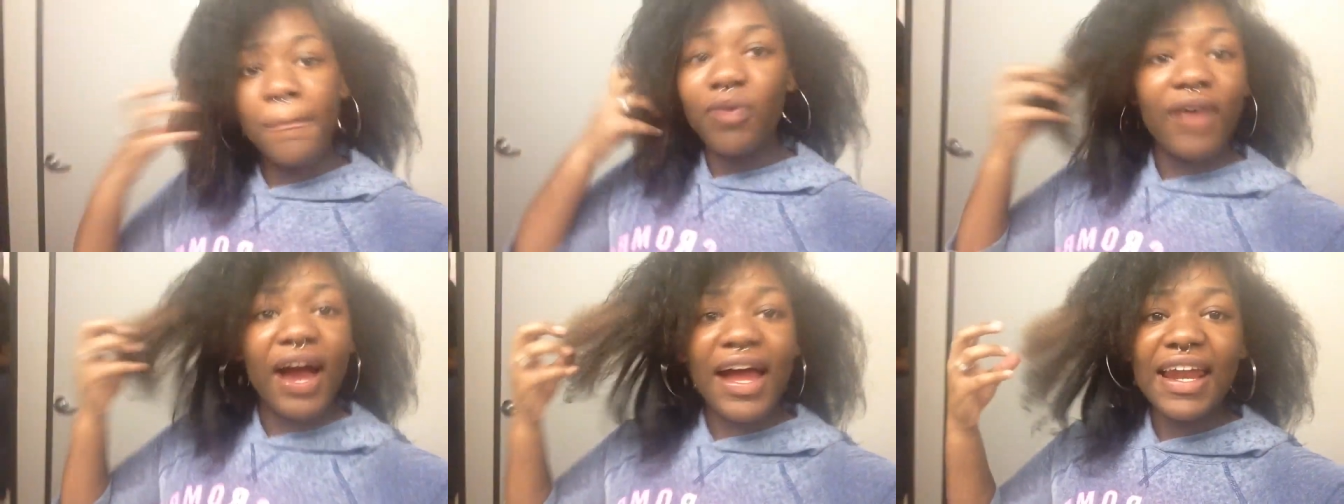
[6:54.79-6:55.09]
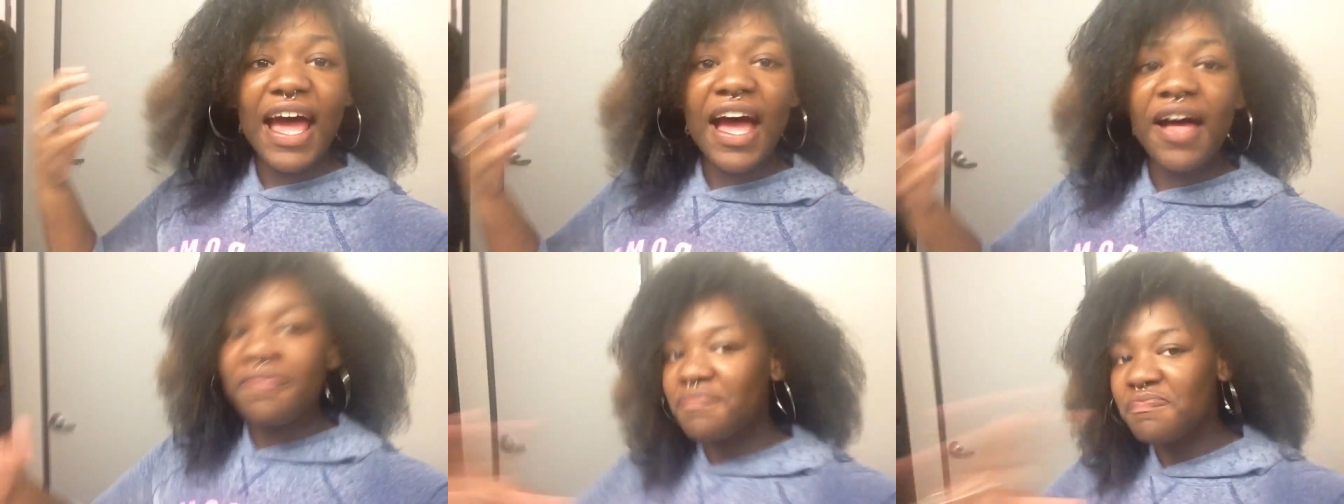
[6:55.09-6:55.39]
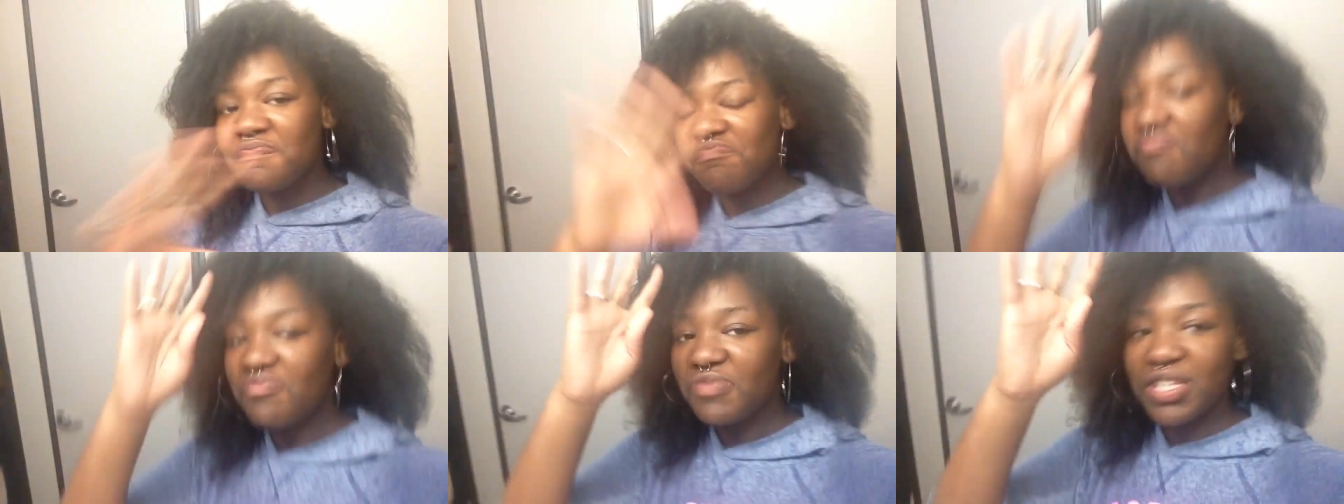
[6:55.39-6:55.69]
But right
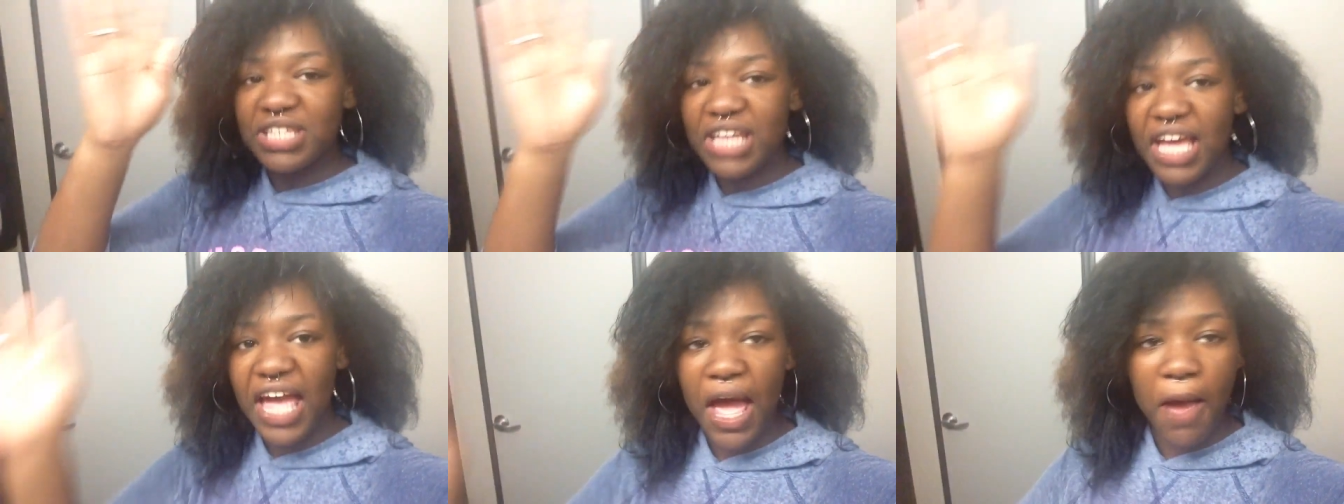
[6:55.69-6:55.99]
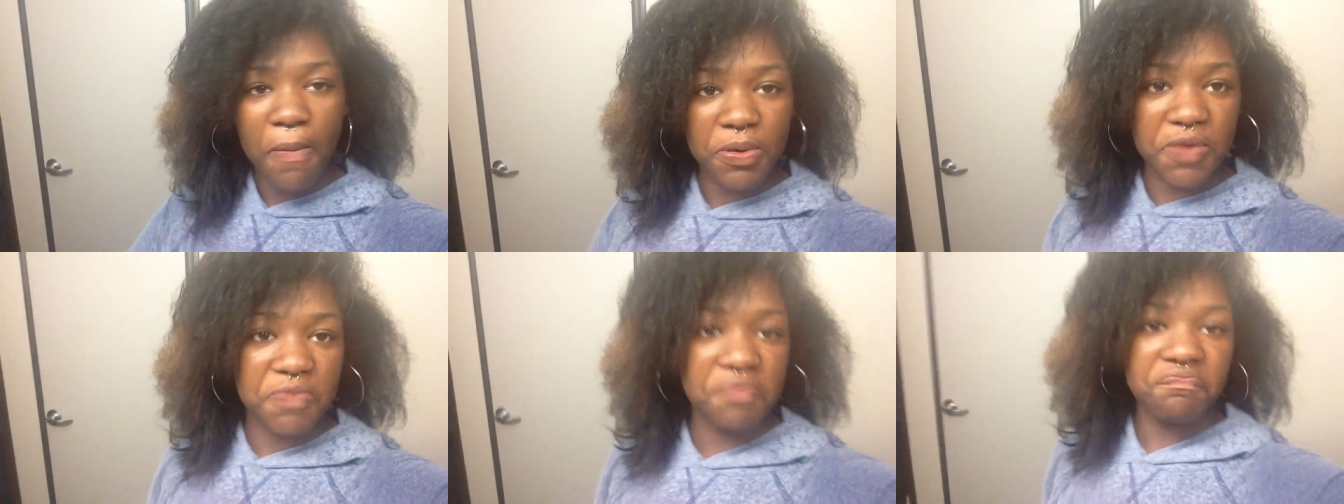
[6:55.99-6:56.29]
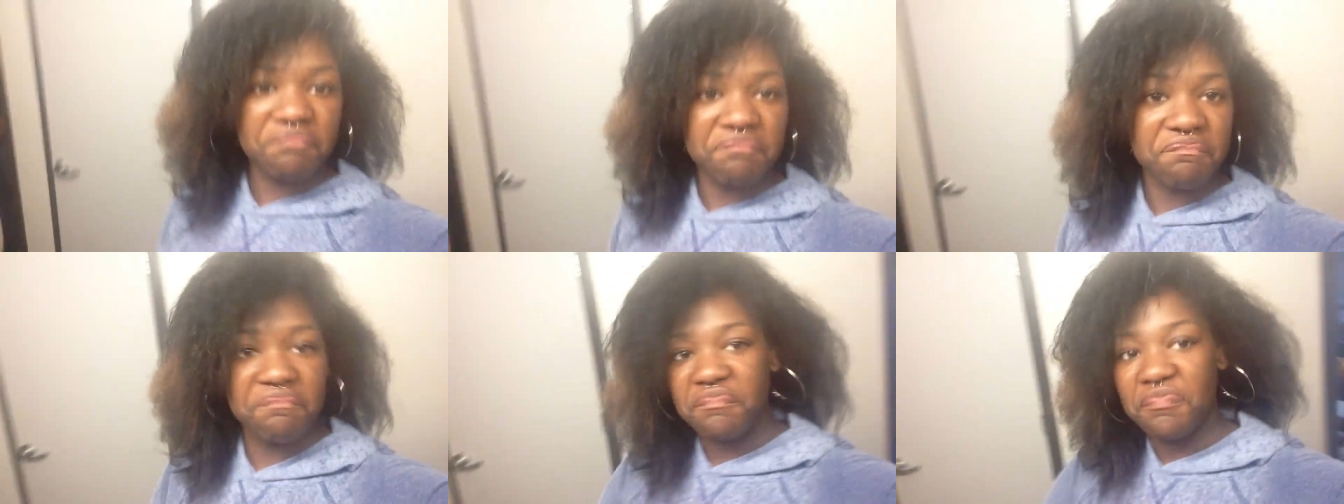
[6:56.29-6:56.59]
now, this ain't
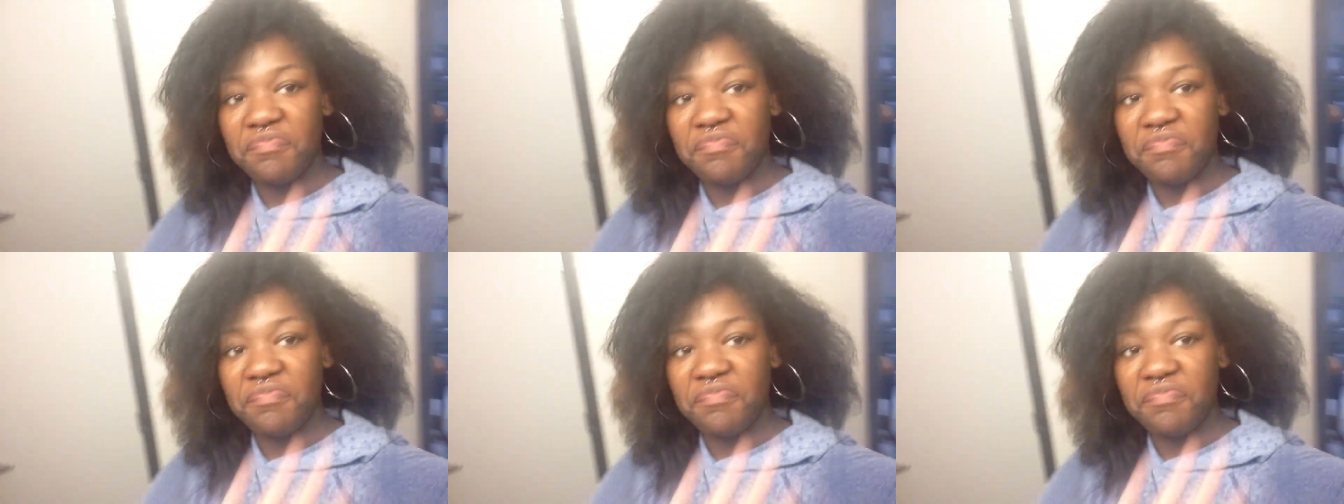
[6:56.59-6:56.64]
happening.